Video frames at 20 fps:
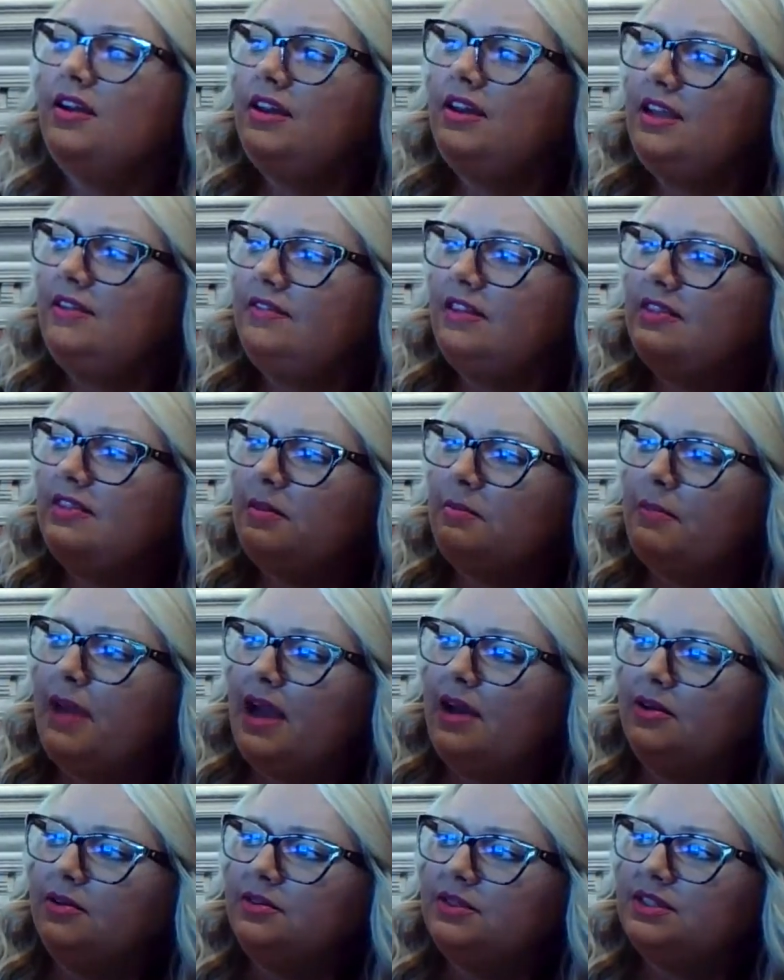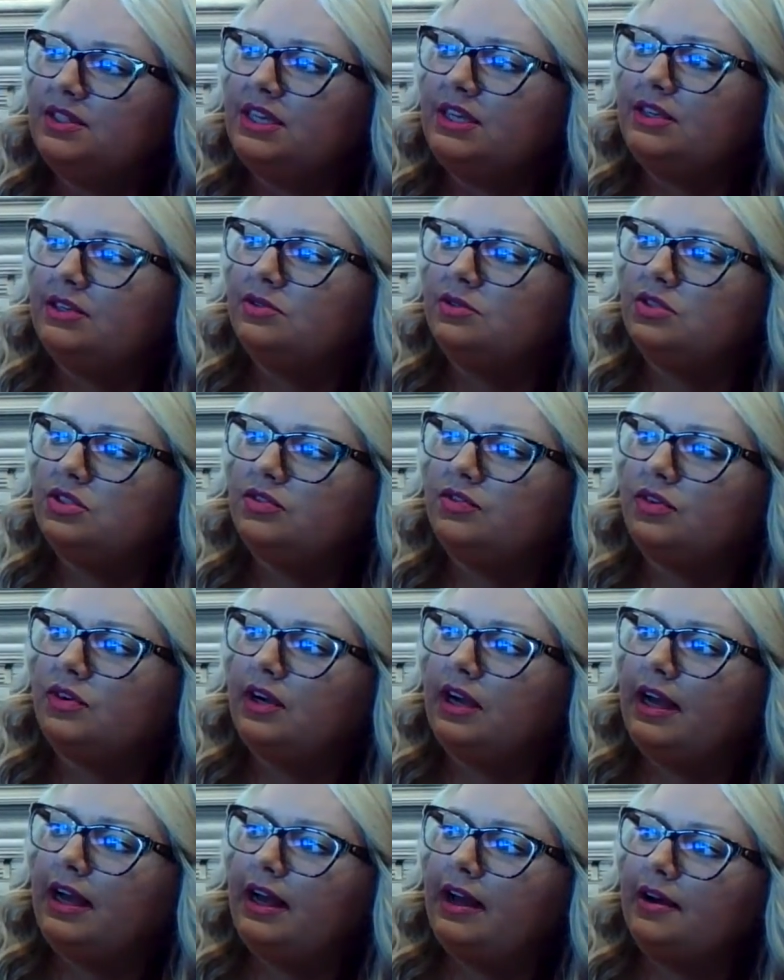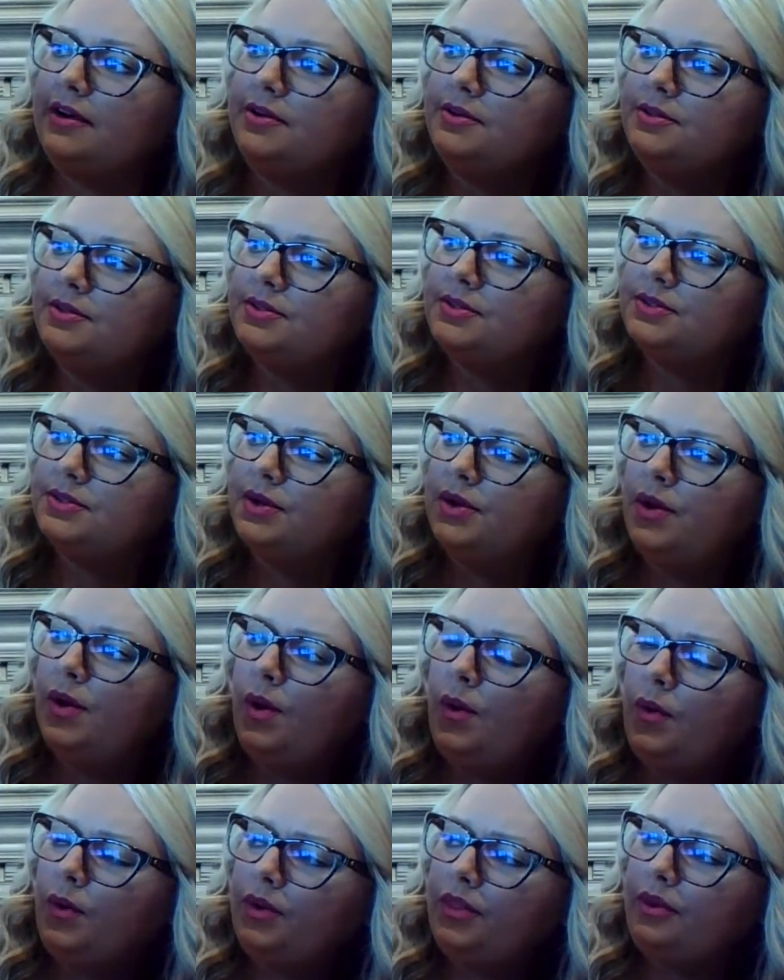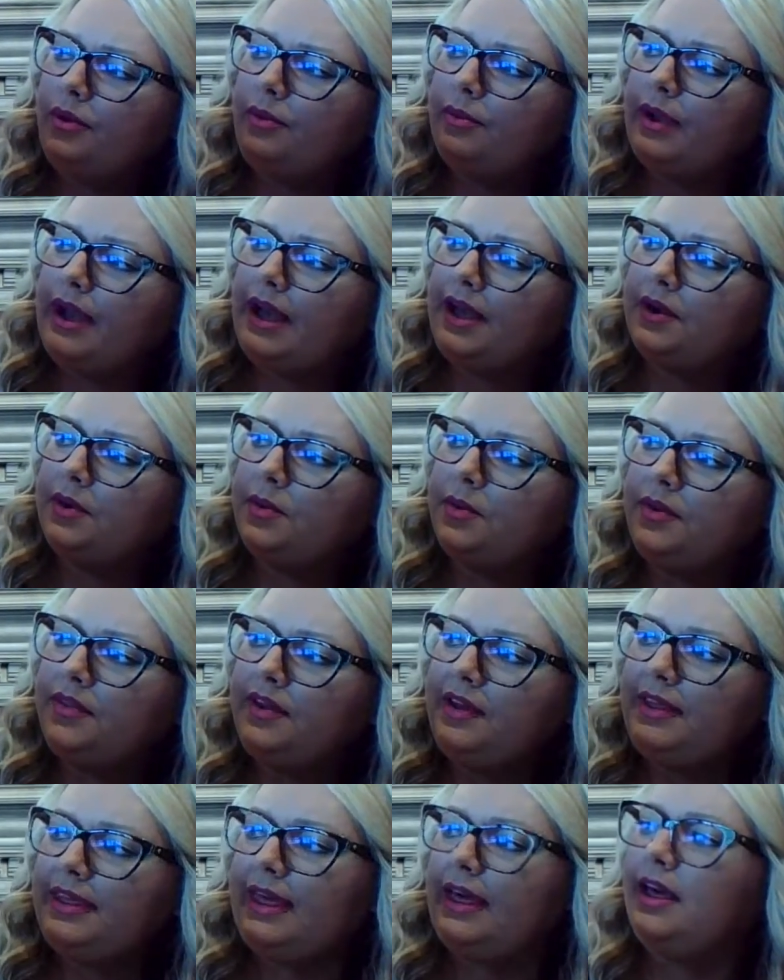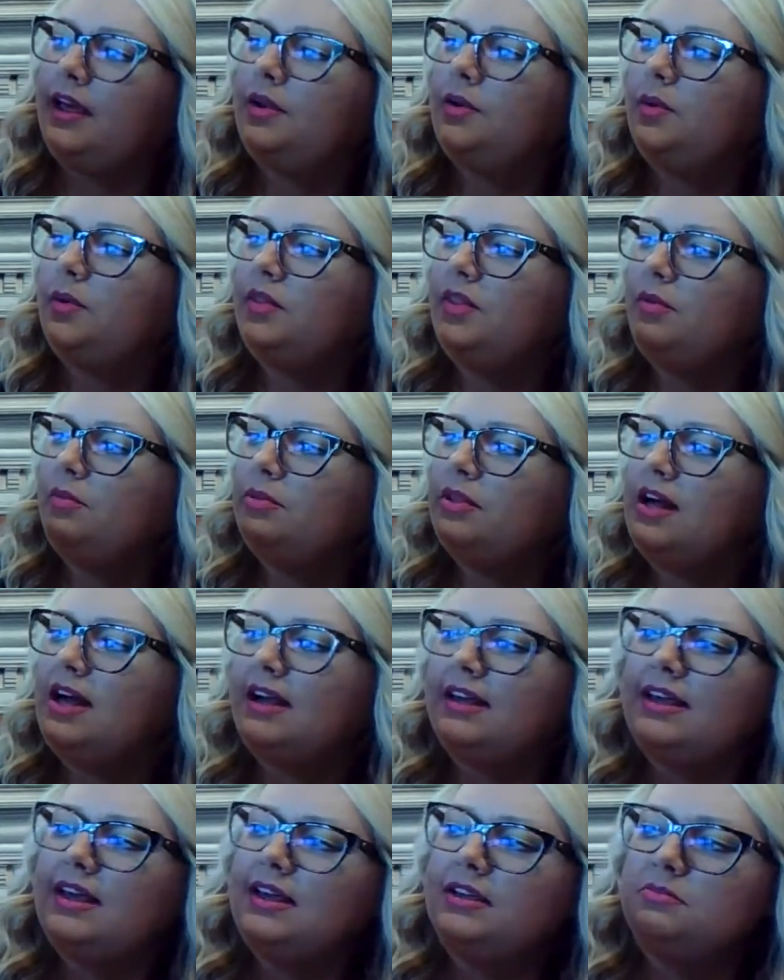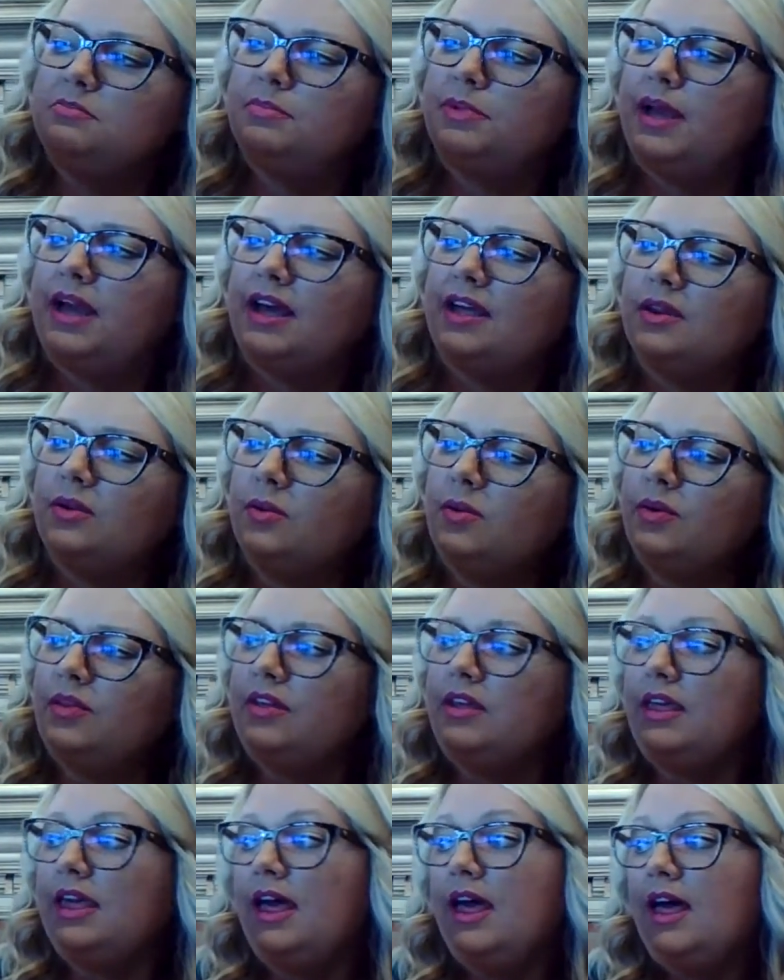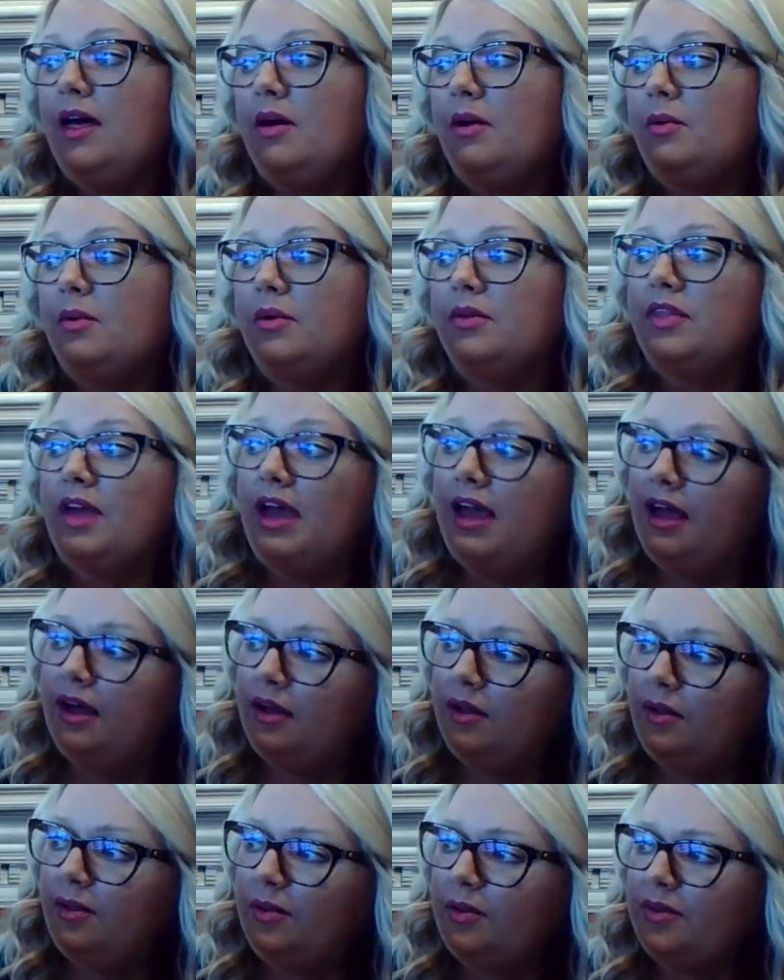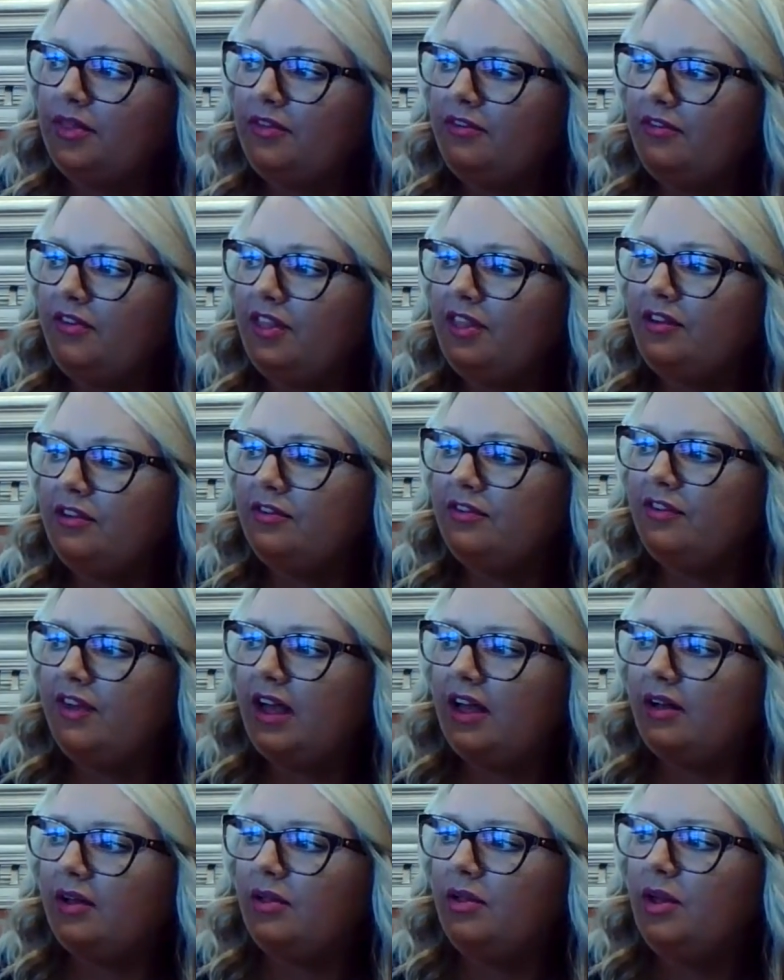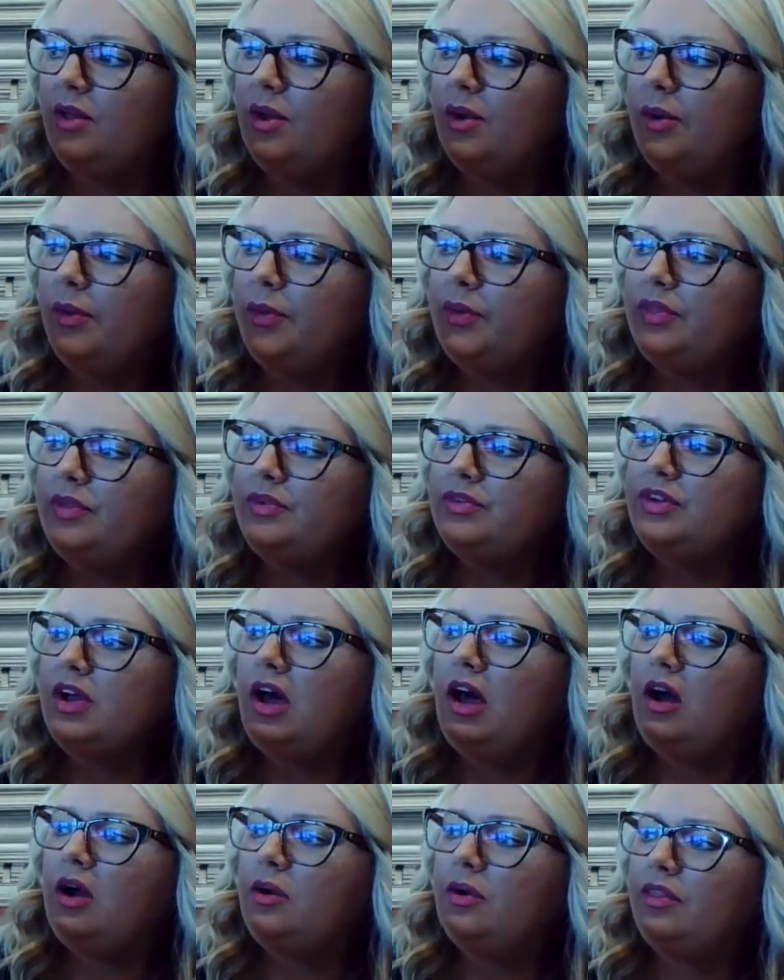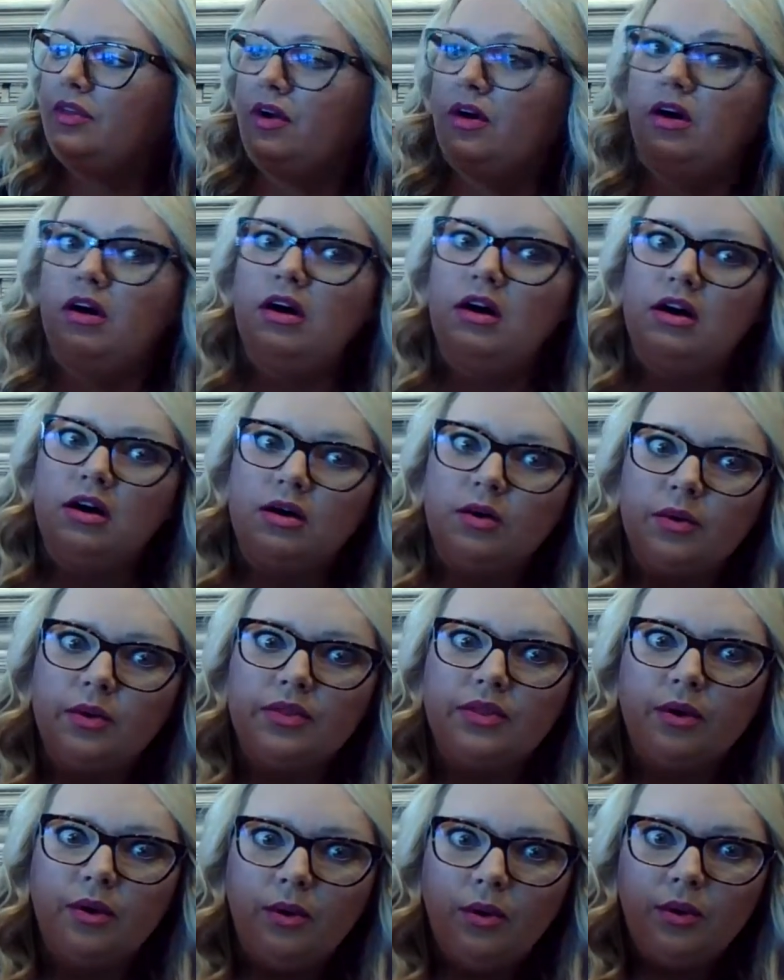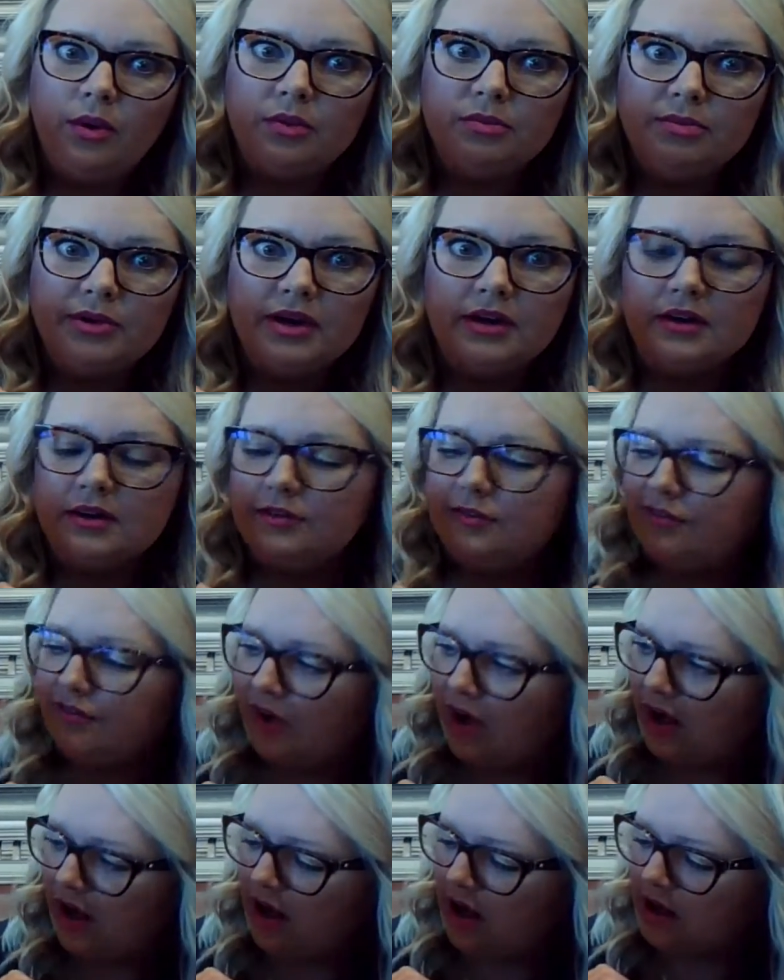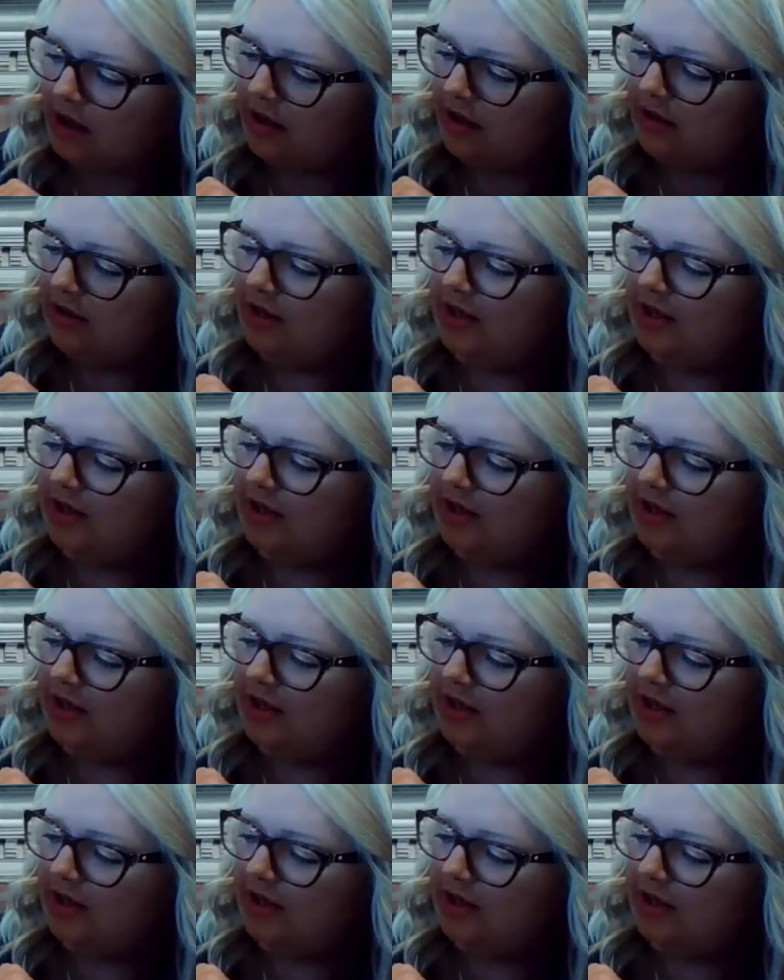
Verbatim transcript: not even the mouse he used for a house, or the rat, or the cat, or the black eyed bat, or the cow, or the owl, or the feathered fowl, or the dog, or the hog, or the old barn frog.